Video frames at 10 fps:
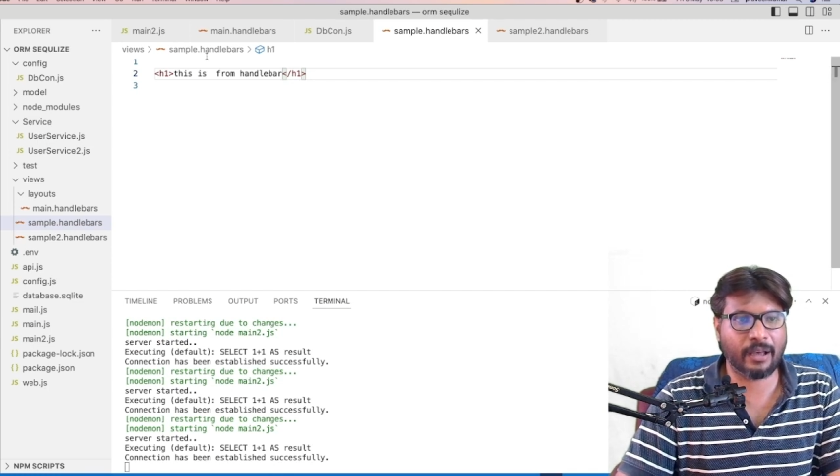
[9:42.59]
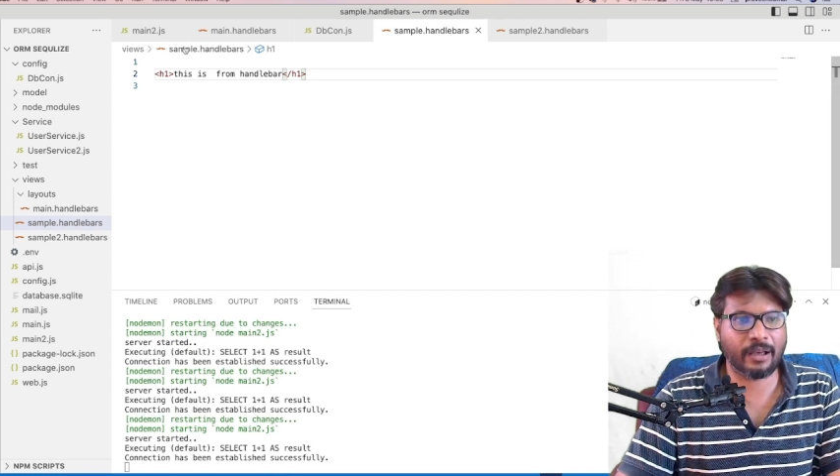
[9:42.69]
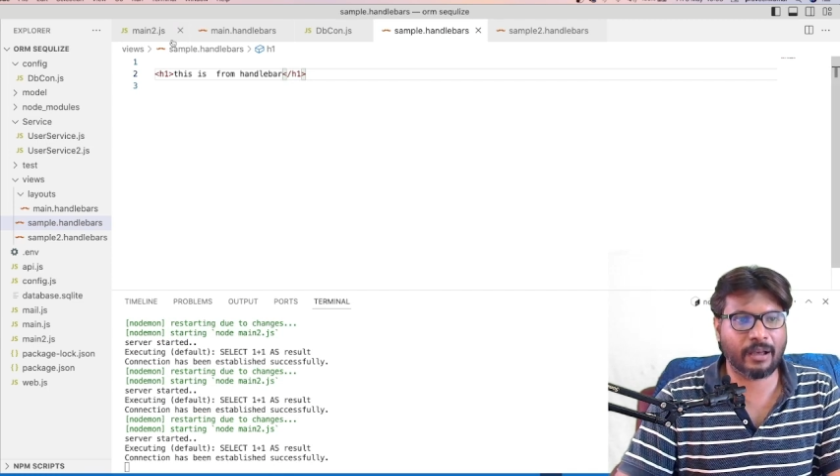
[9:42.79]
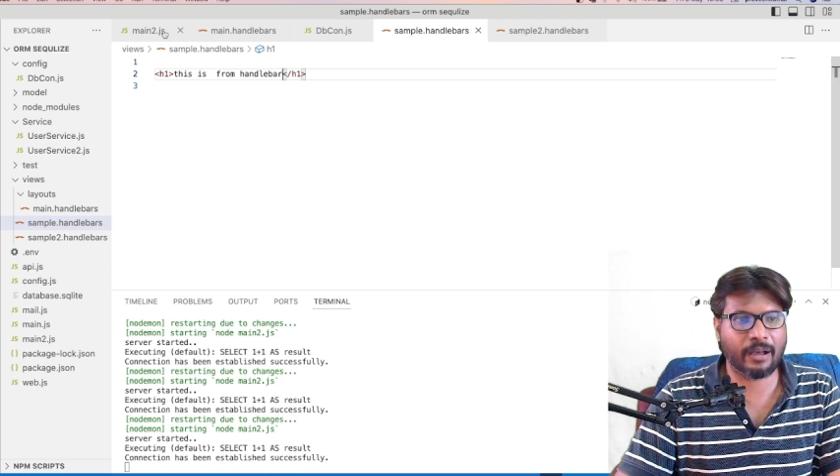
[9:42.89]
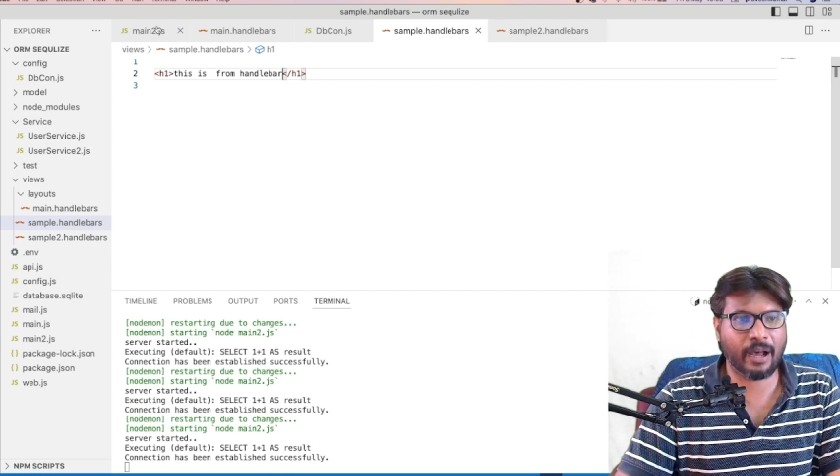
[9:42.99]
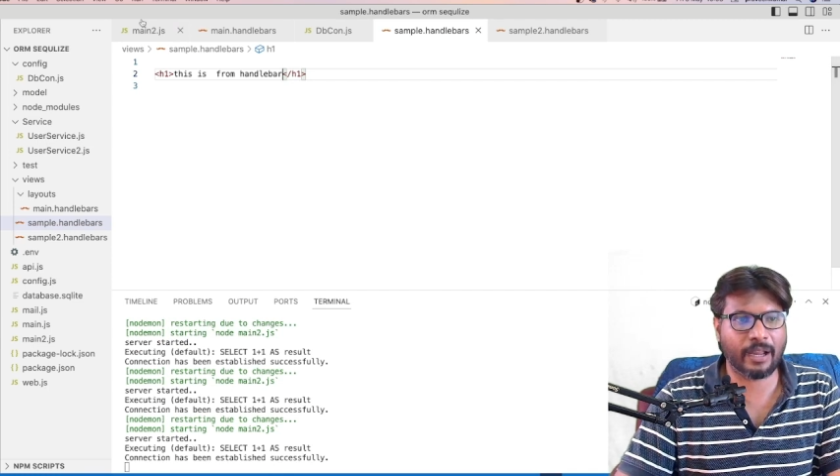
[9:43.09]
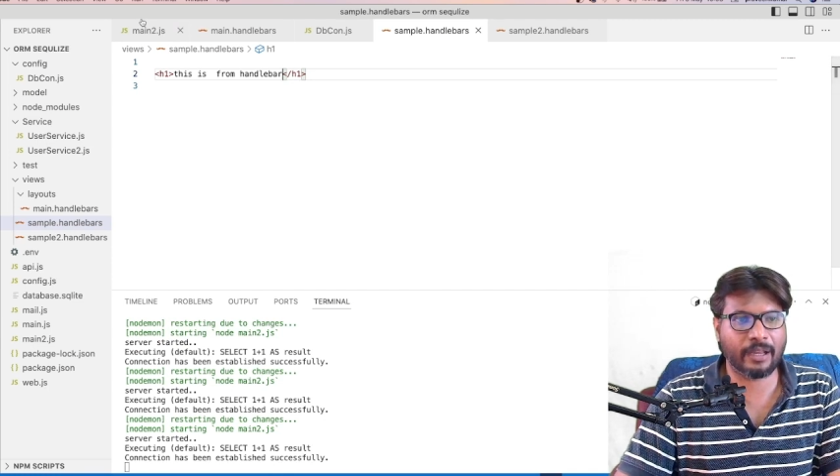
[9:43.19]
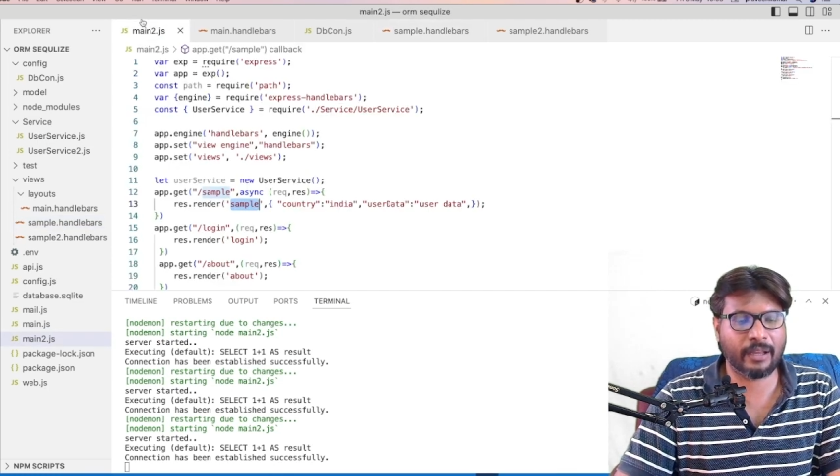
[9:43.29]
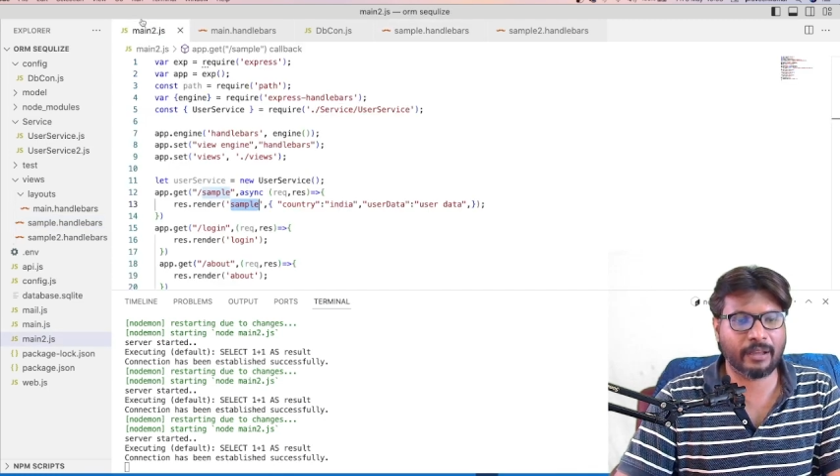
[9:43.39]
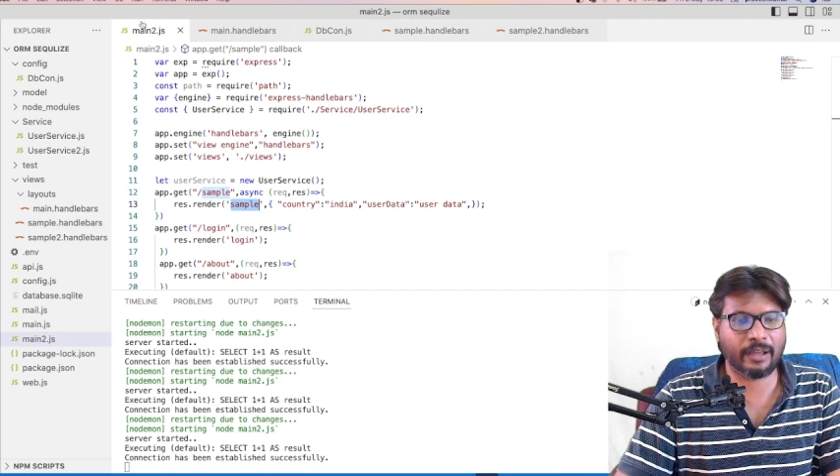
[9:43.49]

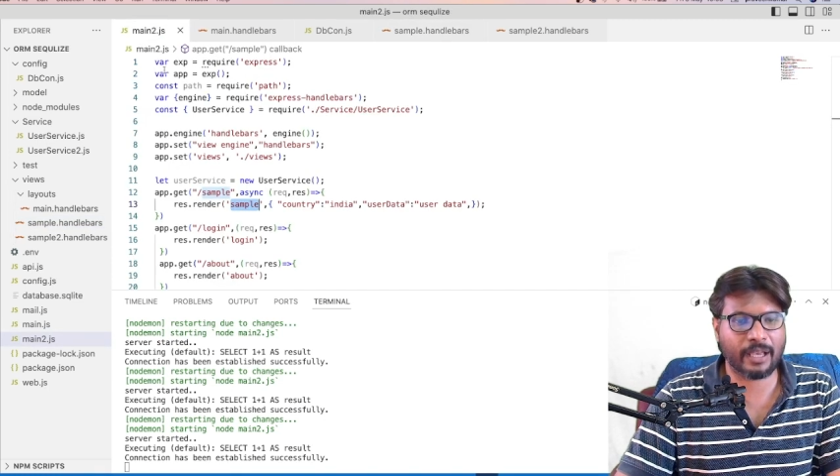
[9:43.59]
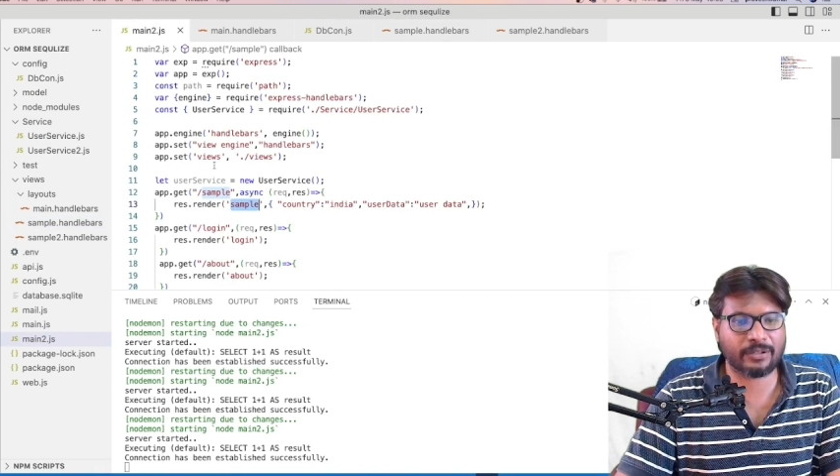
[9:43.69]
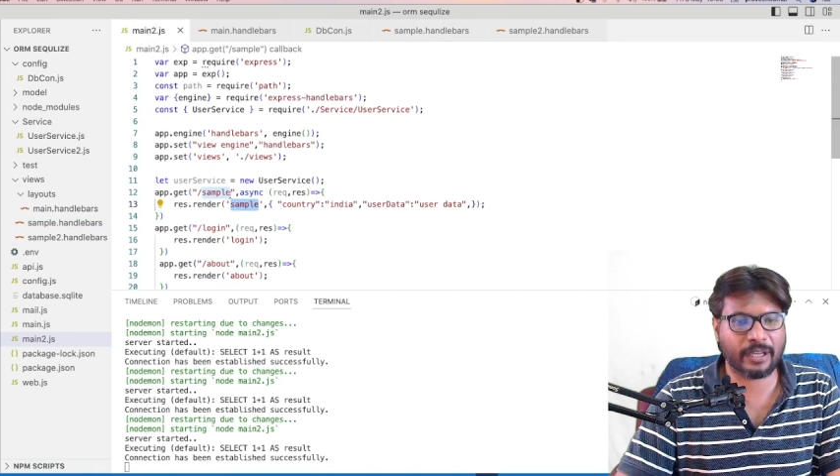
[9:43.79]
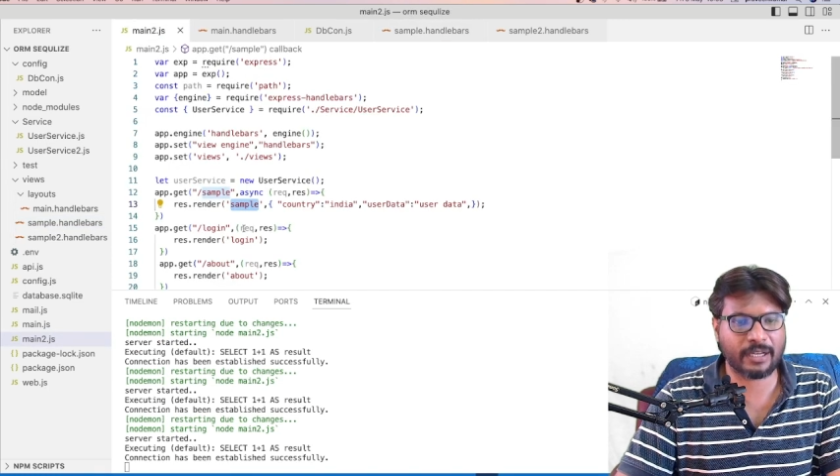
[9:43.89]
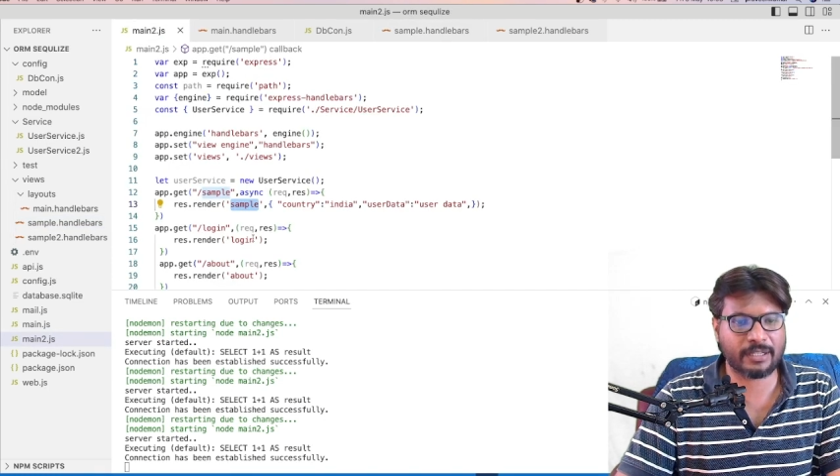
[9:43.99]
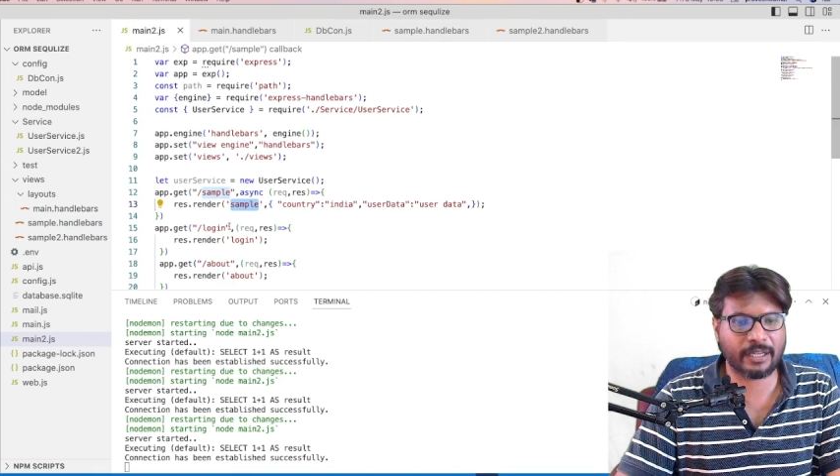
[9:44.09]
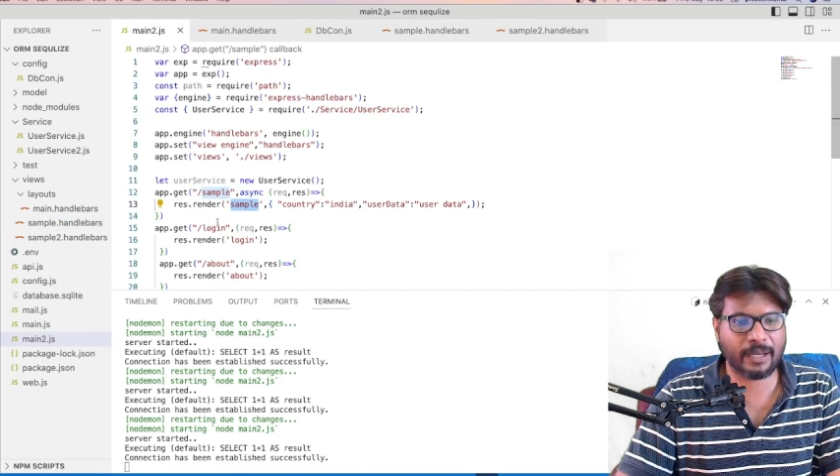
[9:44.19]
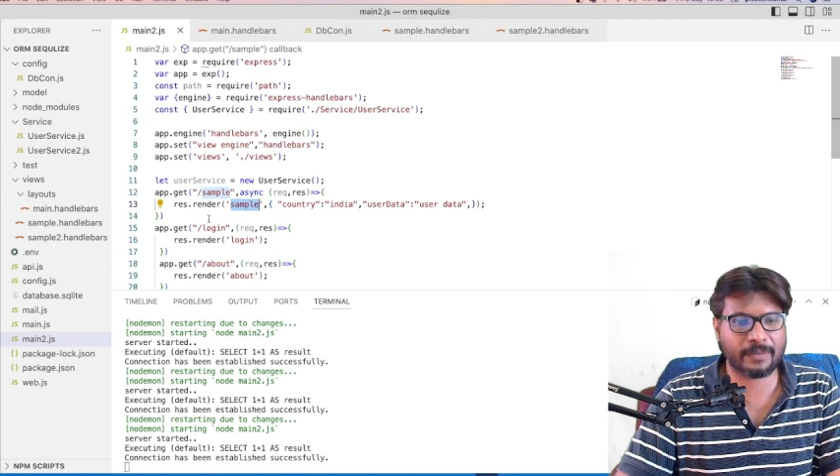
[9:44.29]
as you can see here,